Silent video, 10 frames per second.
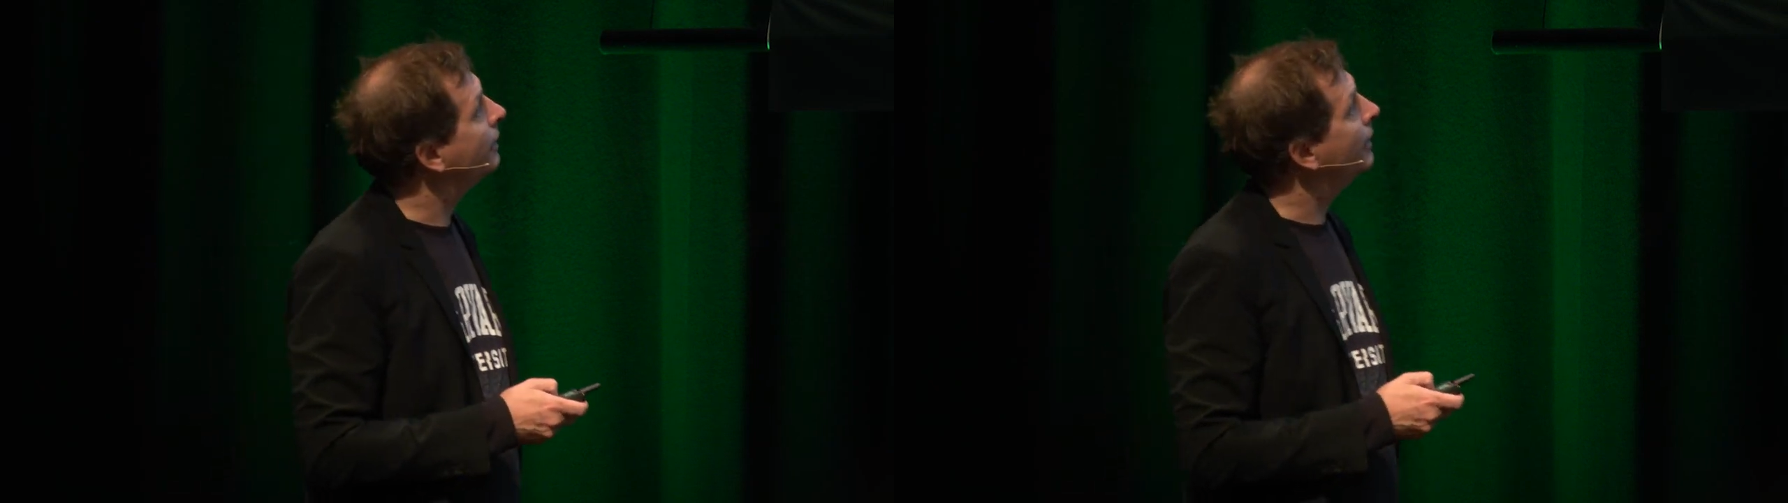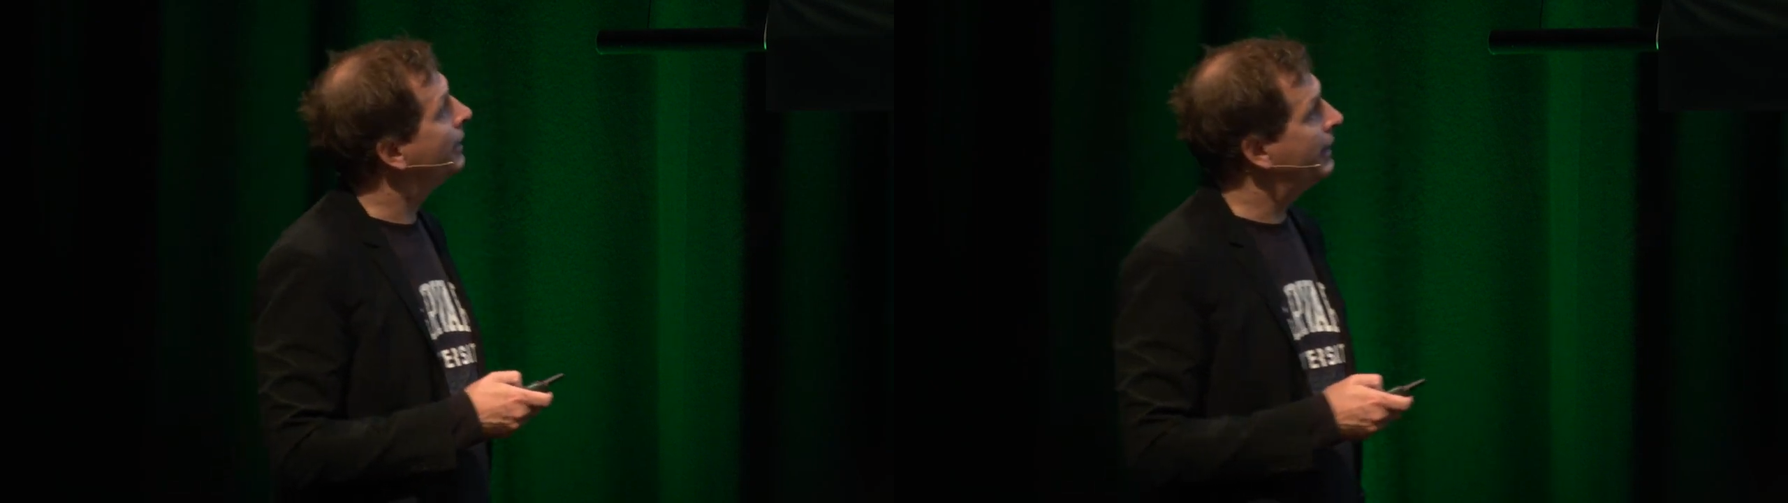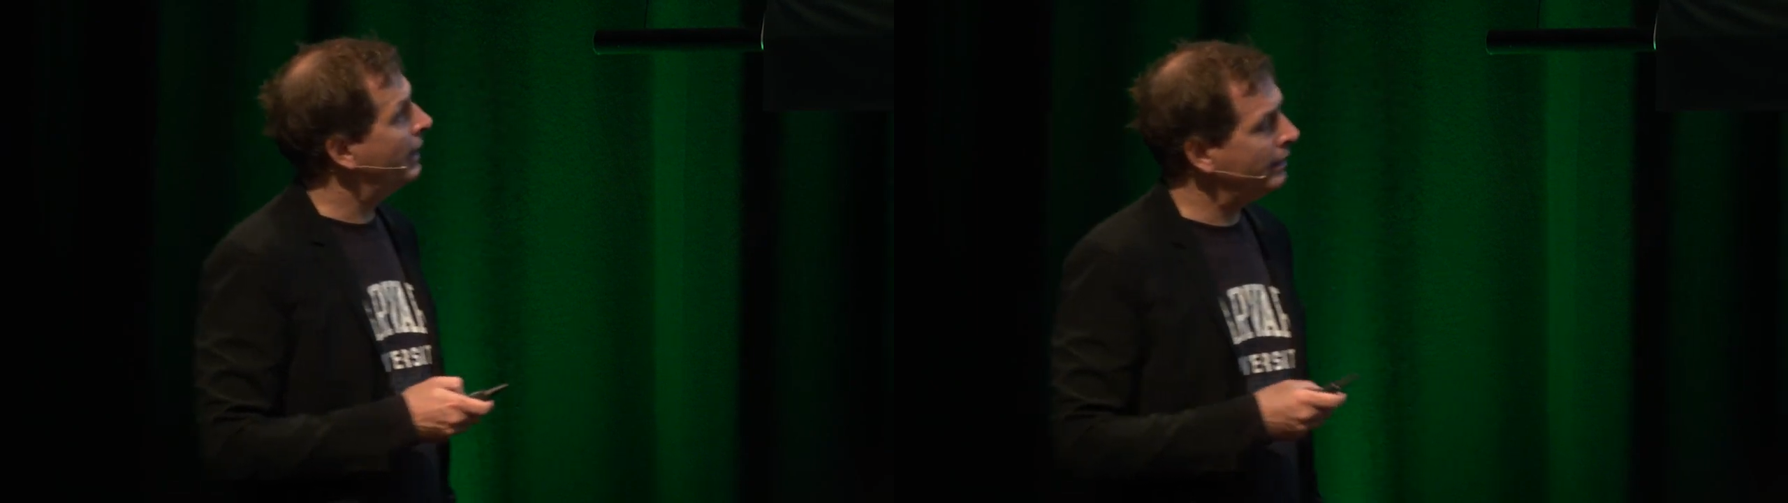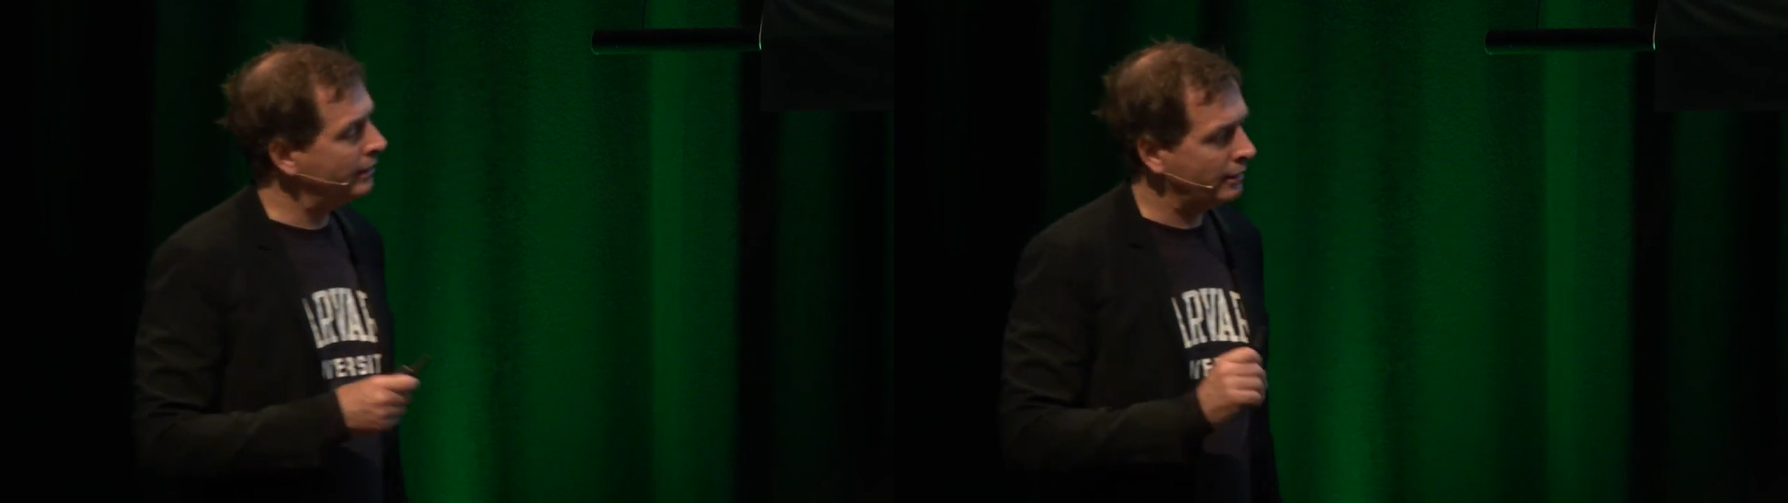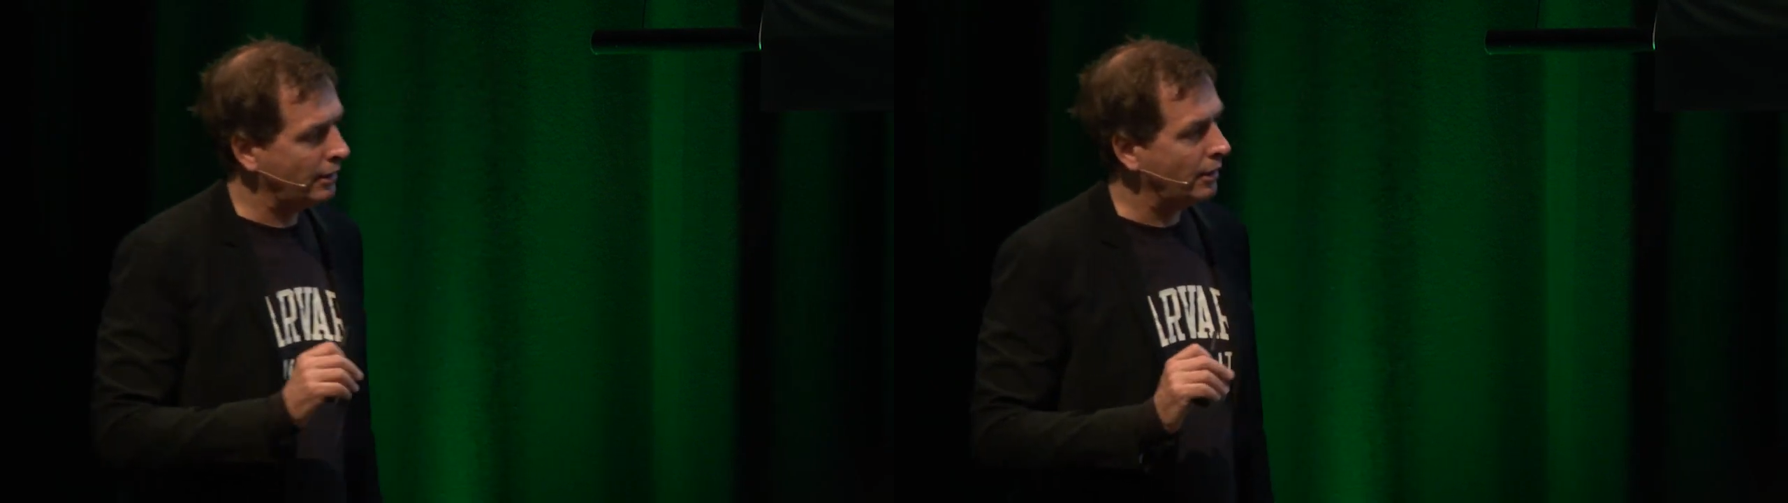
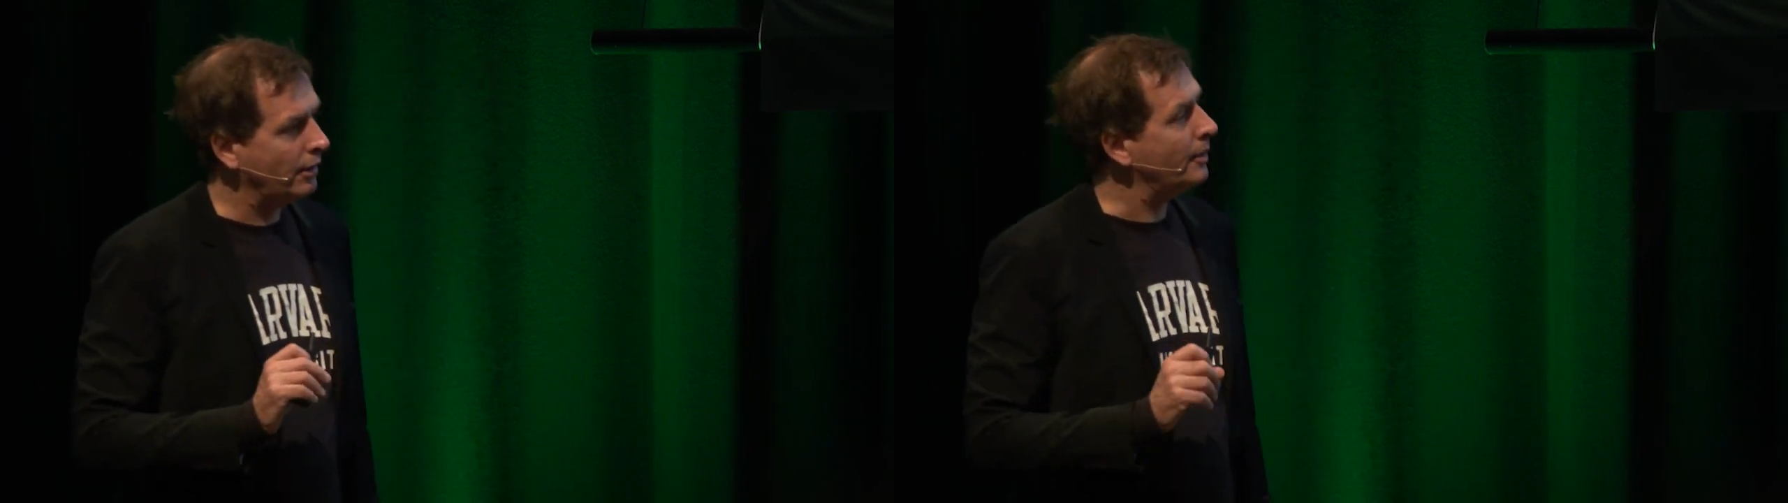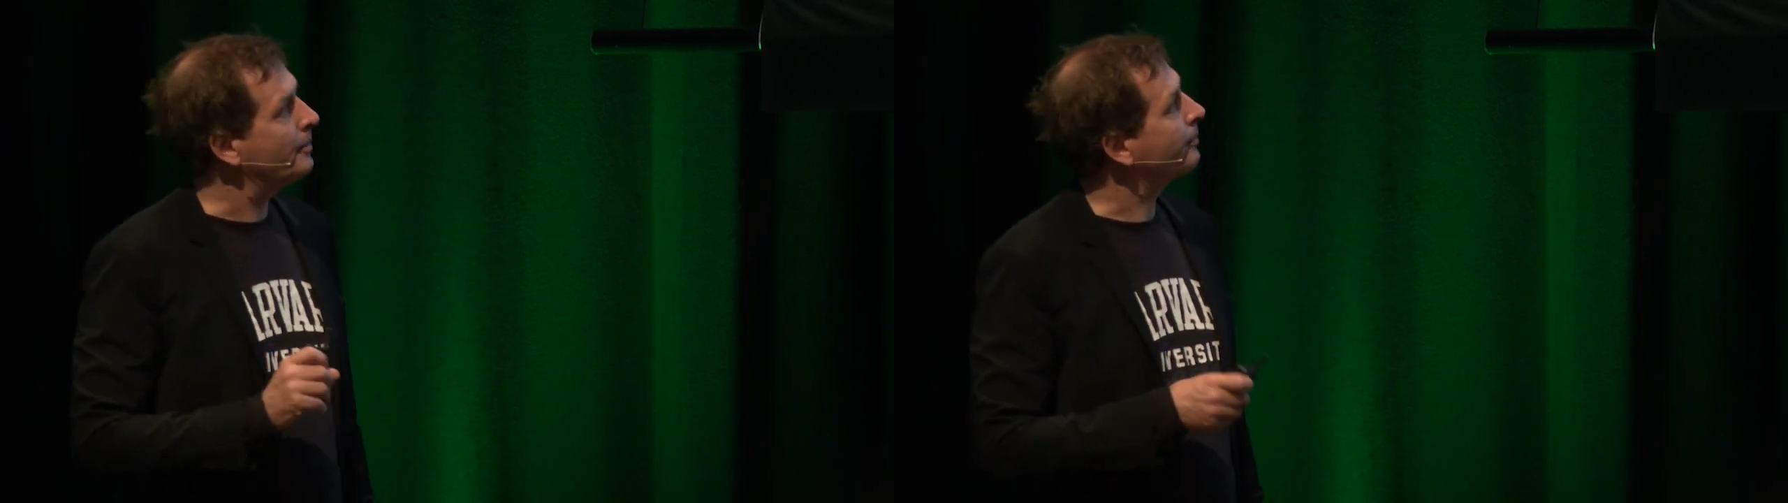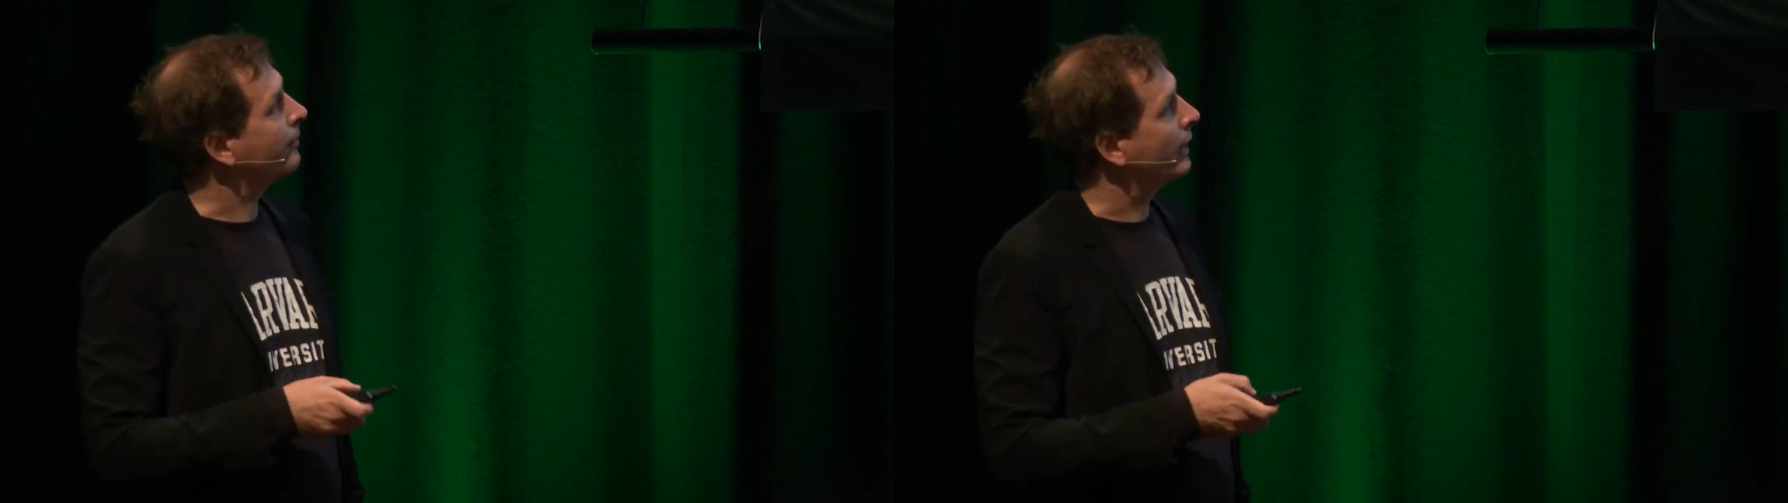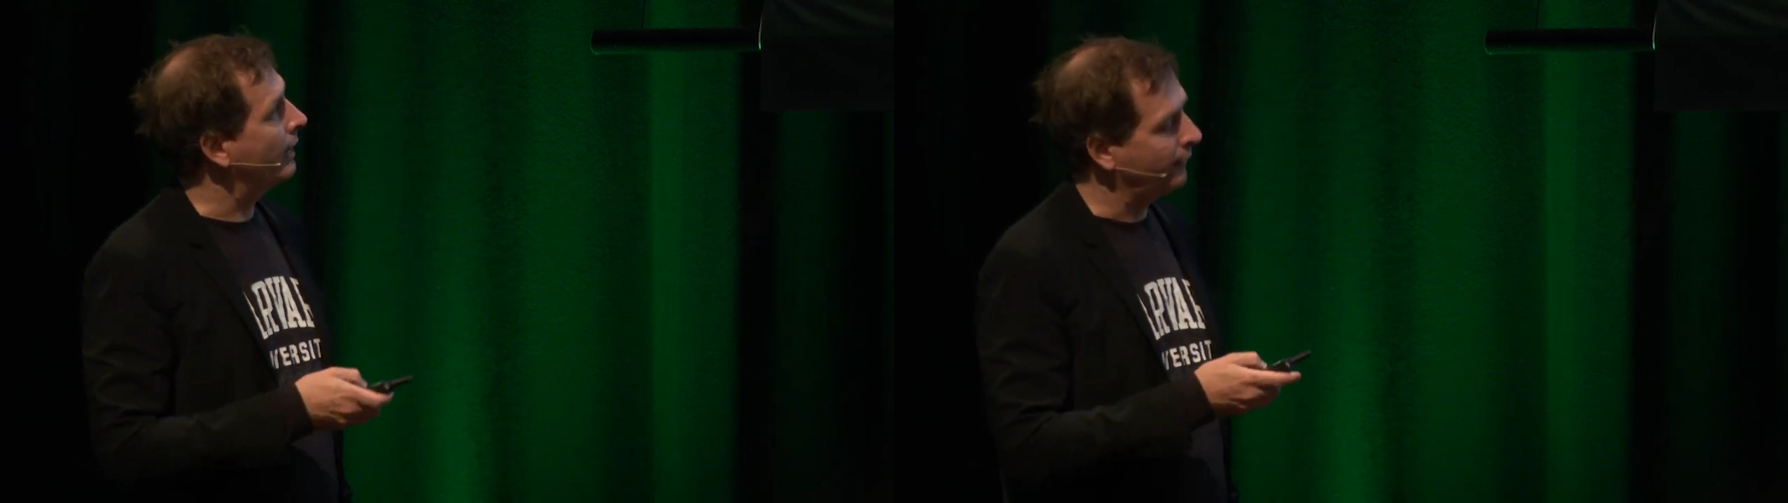then